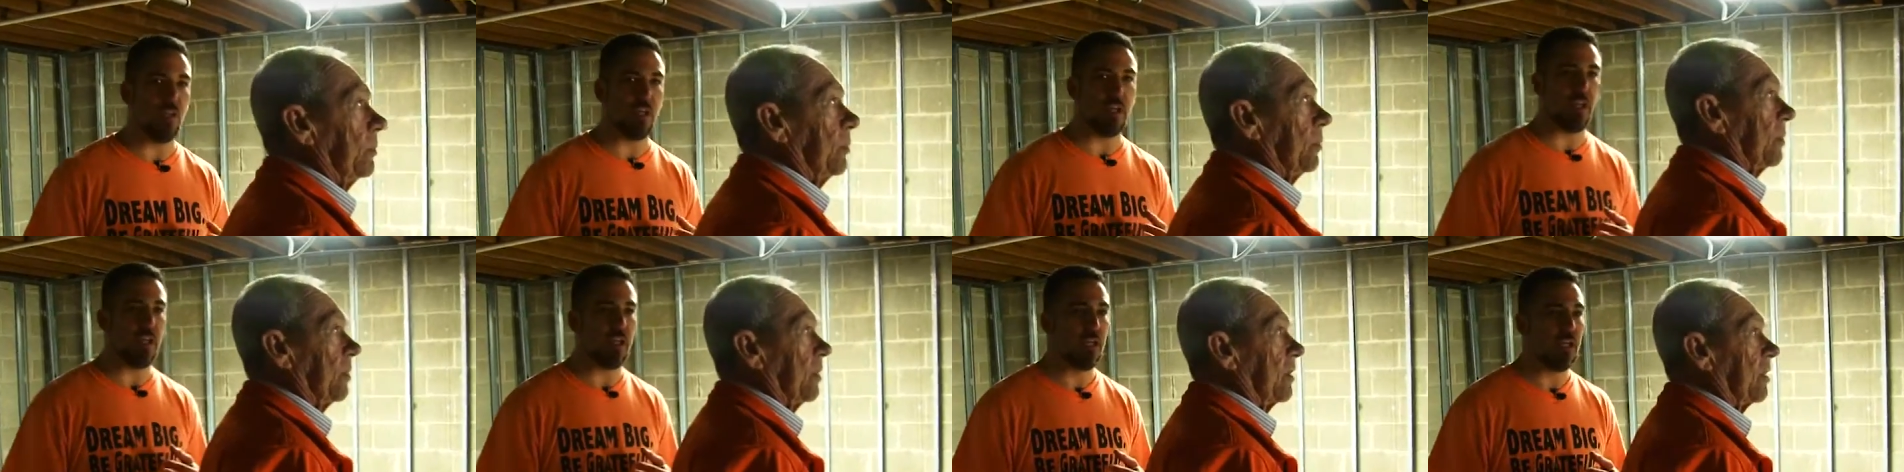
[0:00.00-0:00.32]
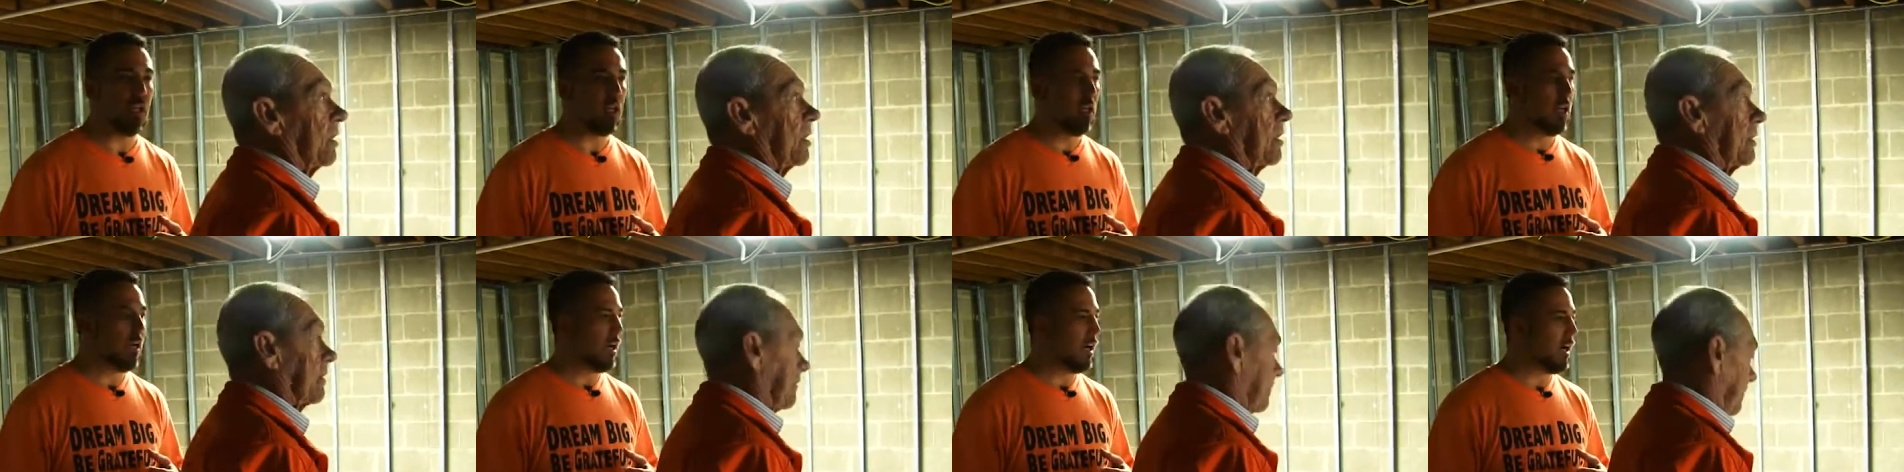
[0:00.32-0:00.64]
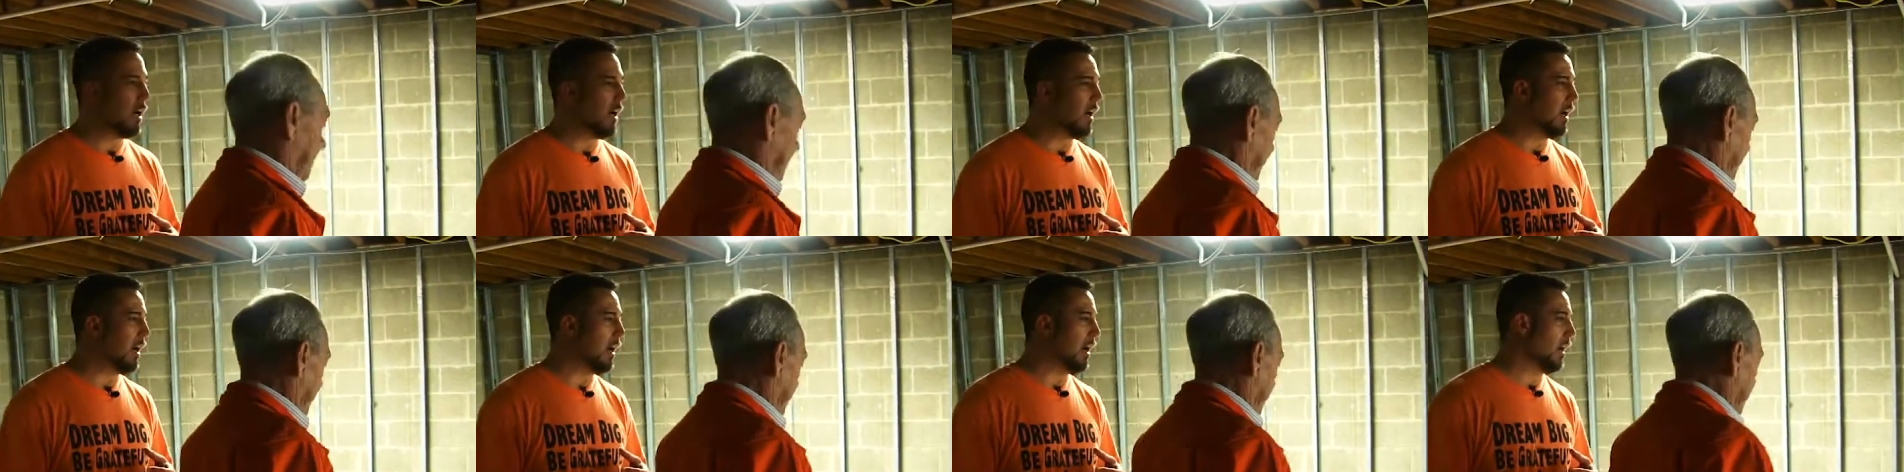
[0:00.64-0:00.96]
Speaker 1: the
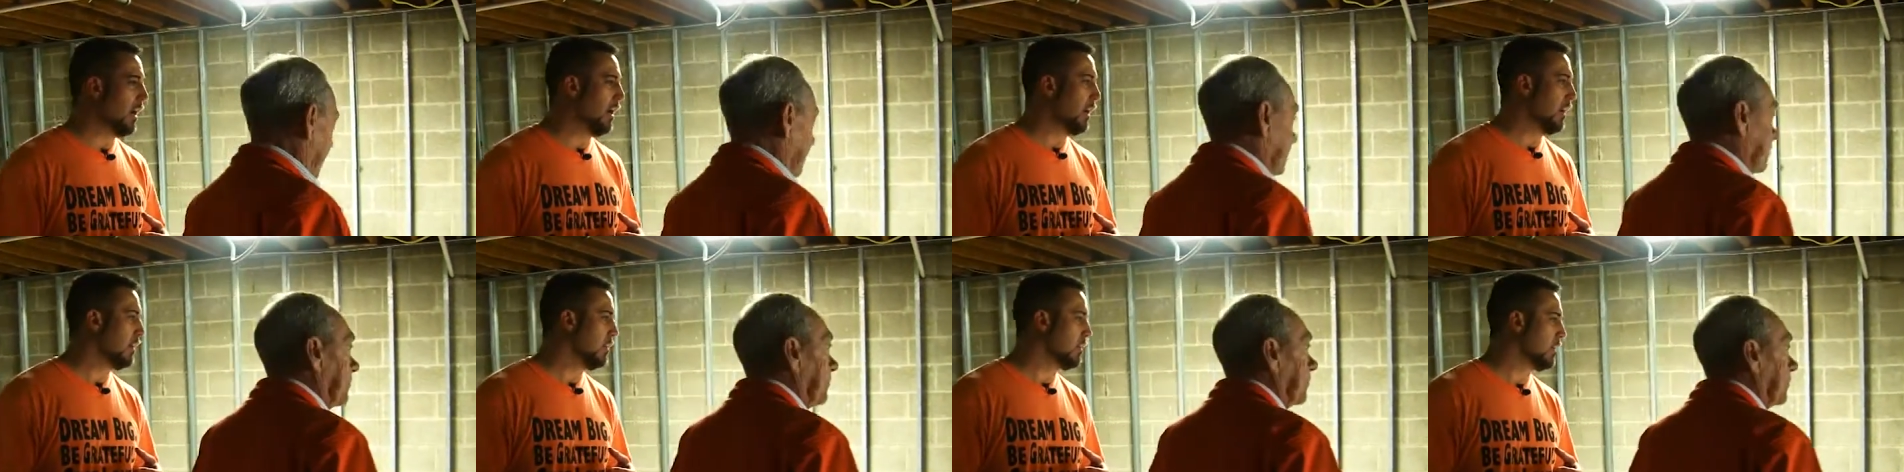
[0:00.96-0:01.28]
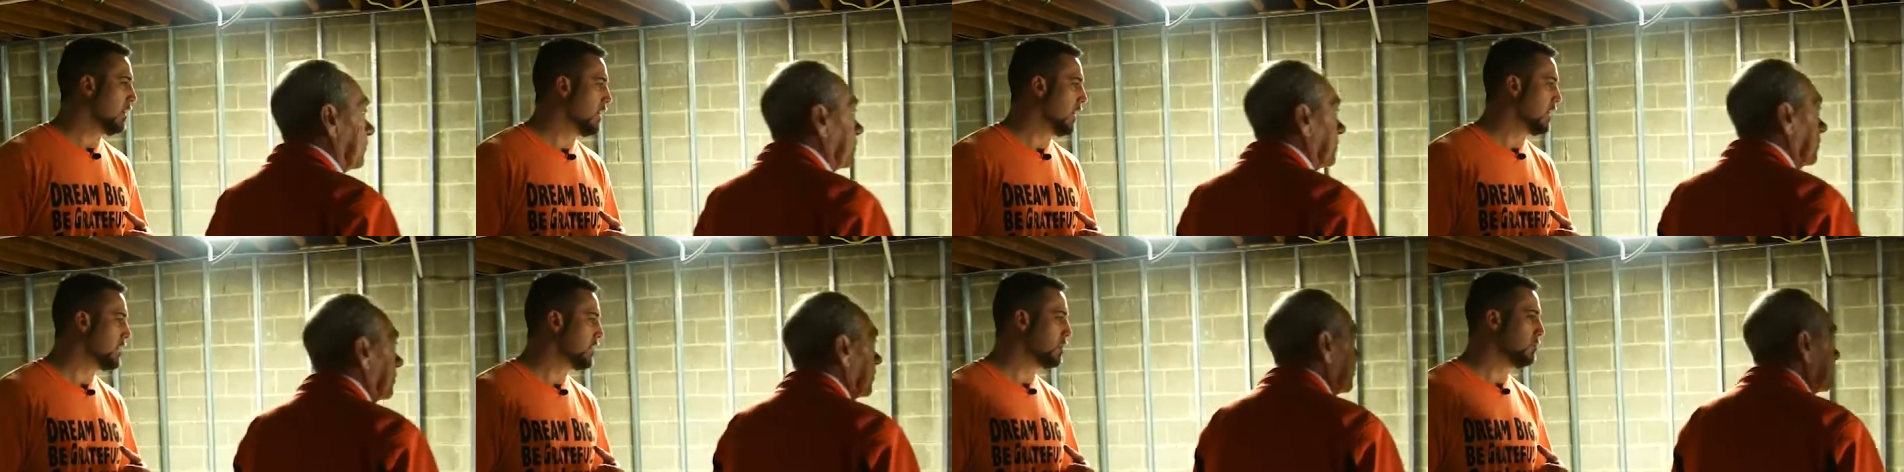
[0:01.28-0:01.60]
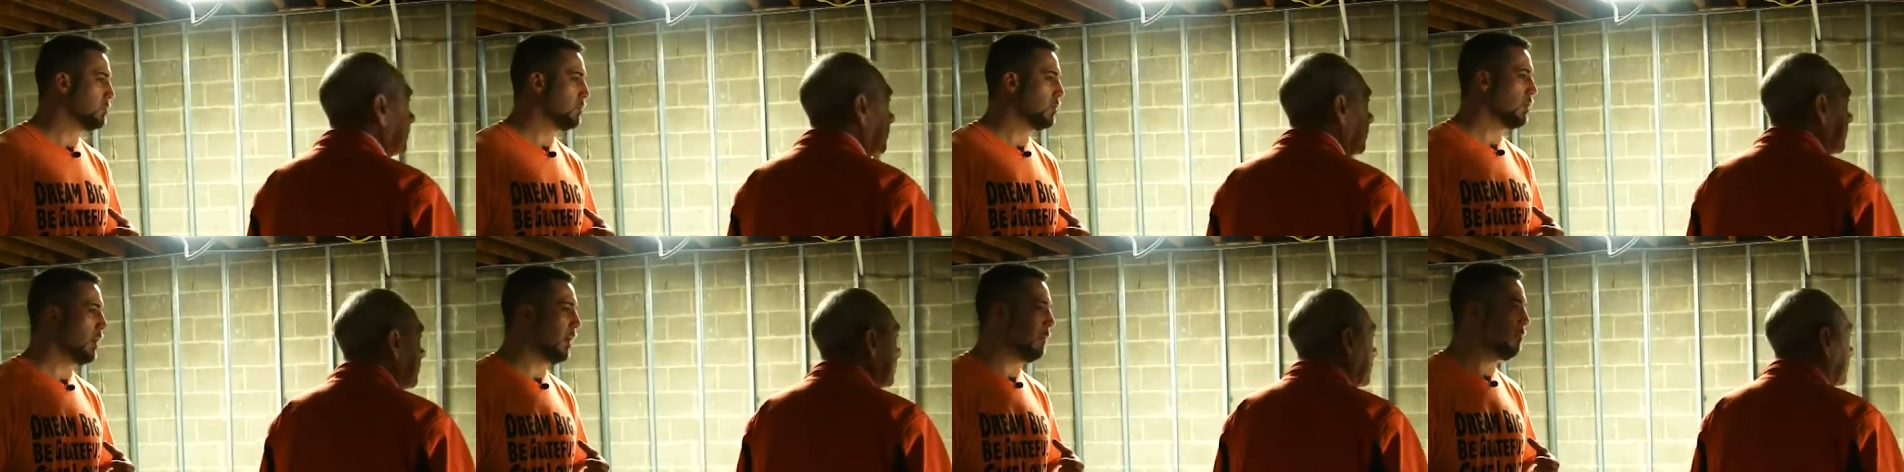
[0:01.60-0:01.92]
uh,
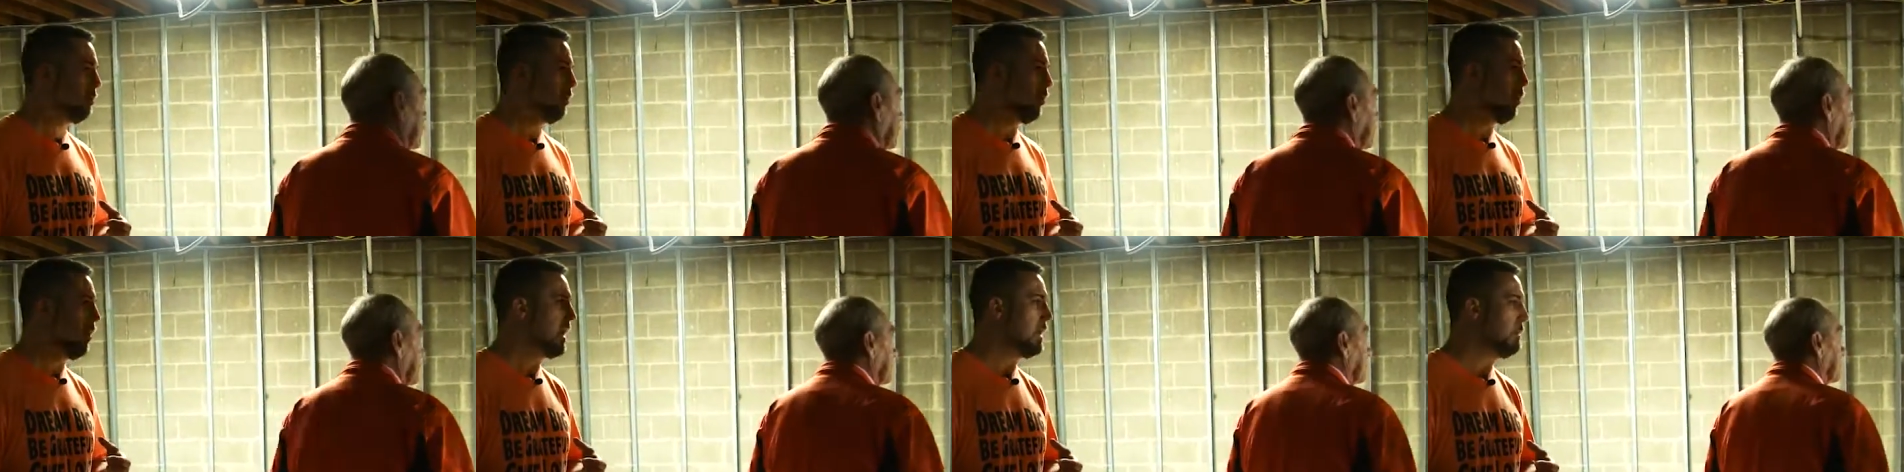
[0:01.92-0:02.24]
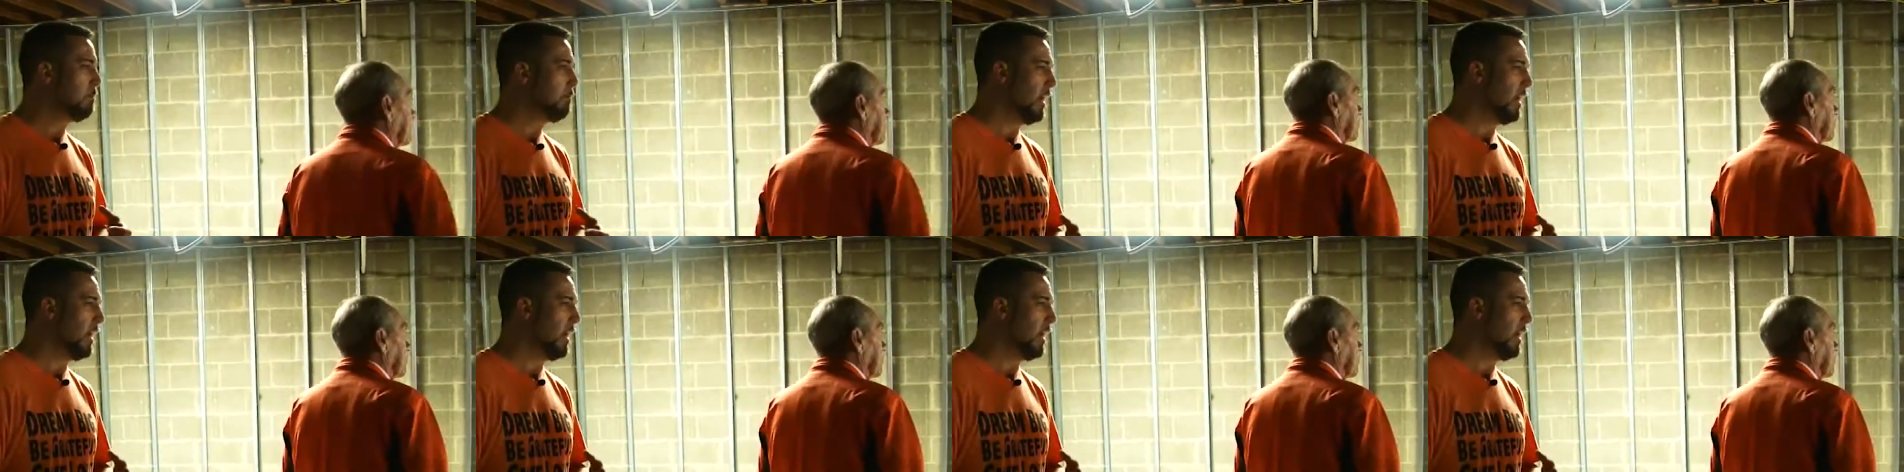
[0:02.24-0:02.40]
customer employee